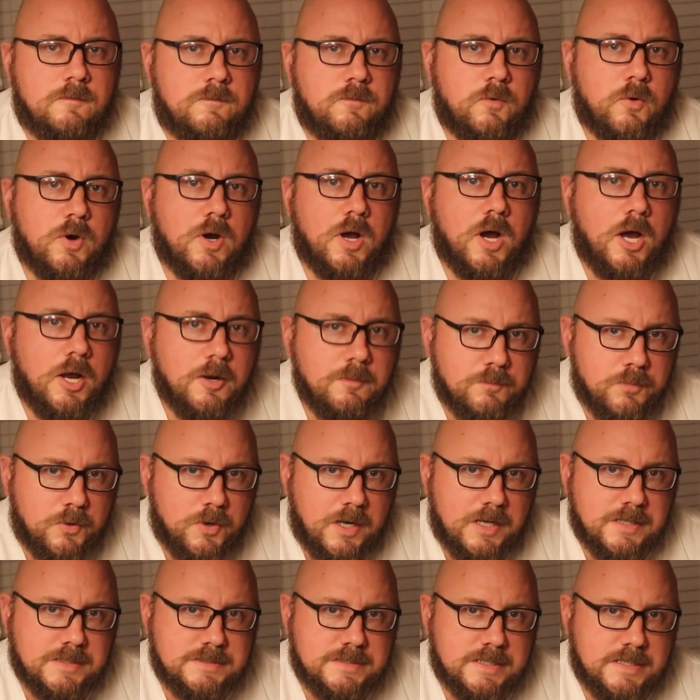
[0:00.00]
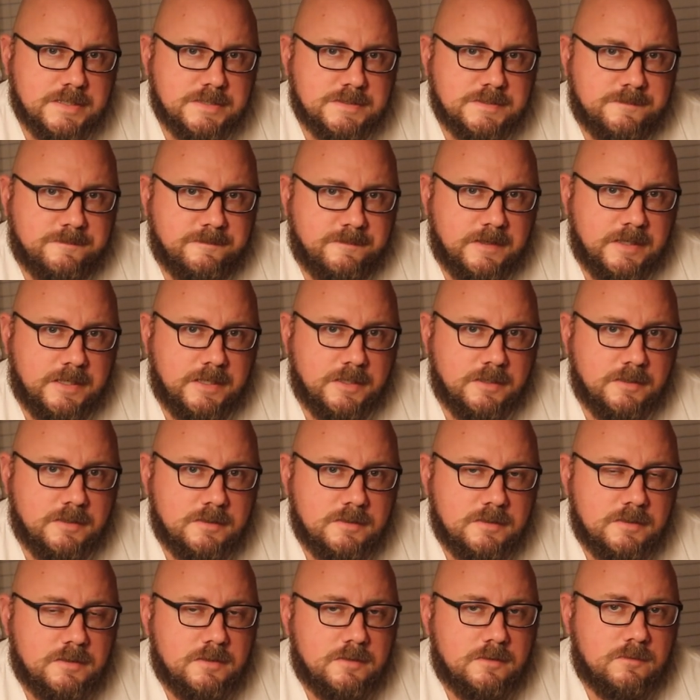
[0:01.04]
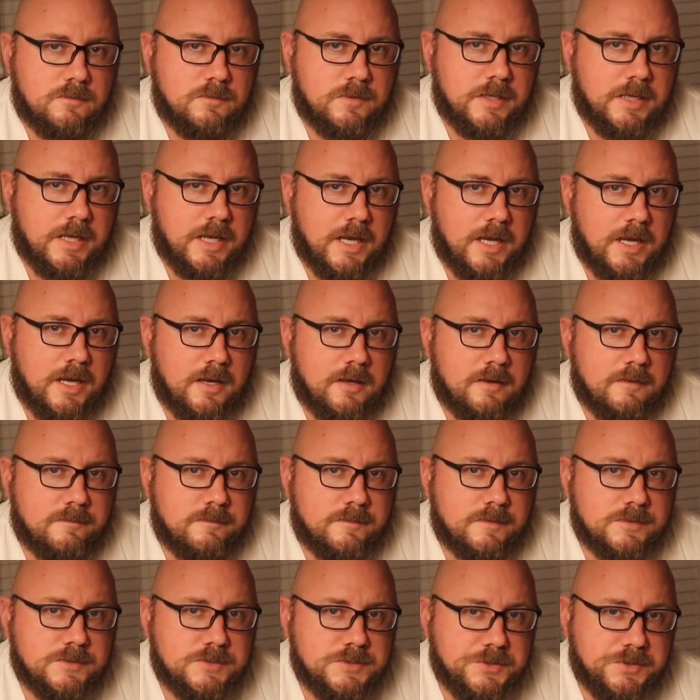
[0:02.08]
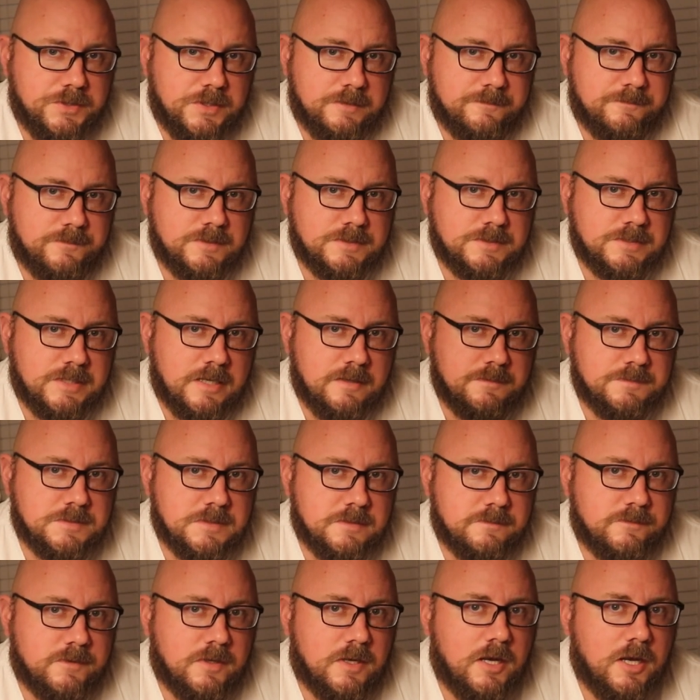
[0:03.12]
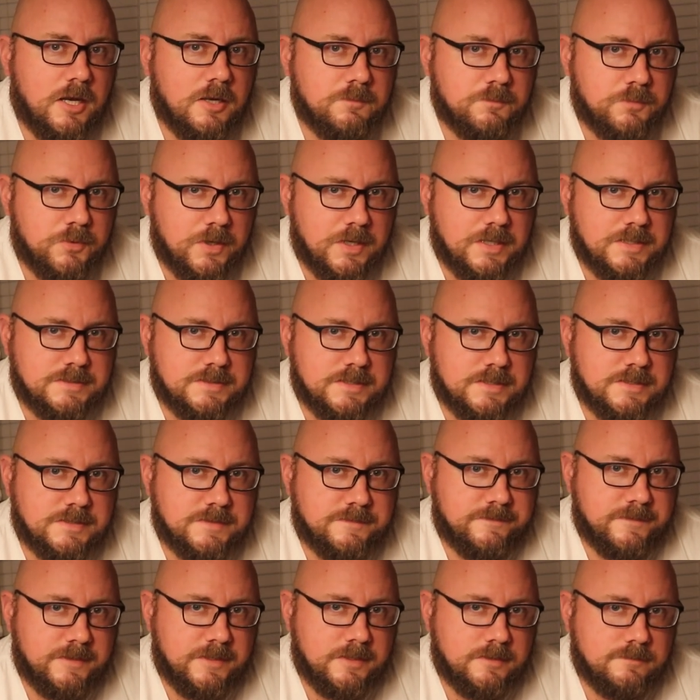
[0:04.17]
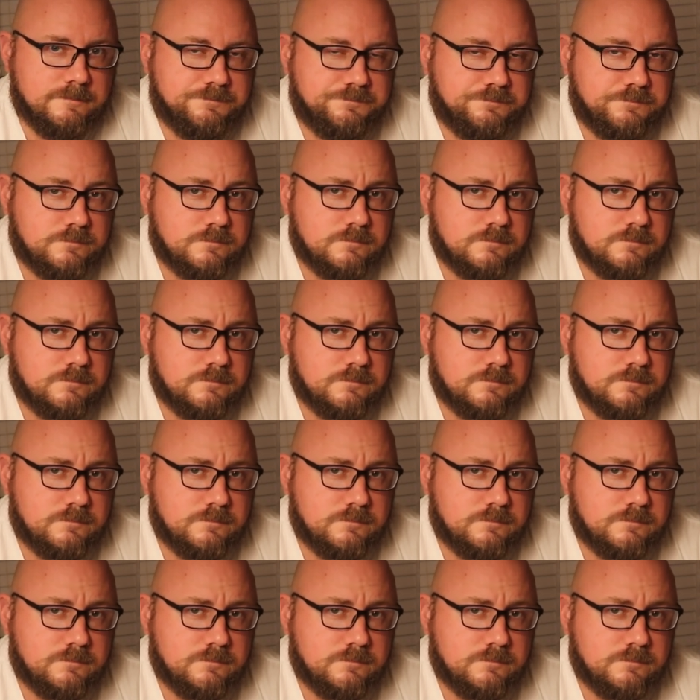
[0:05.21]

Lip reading: For unprocessed feed, we have two different types of unprocessed feed.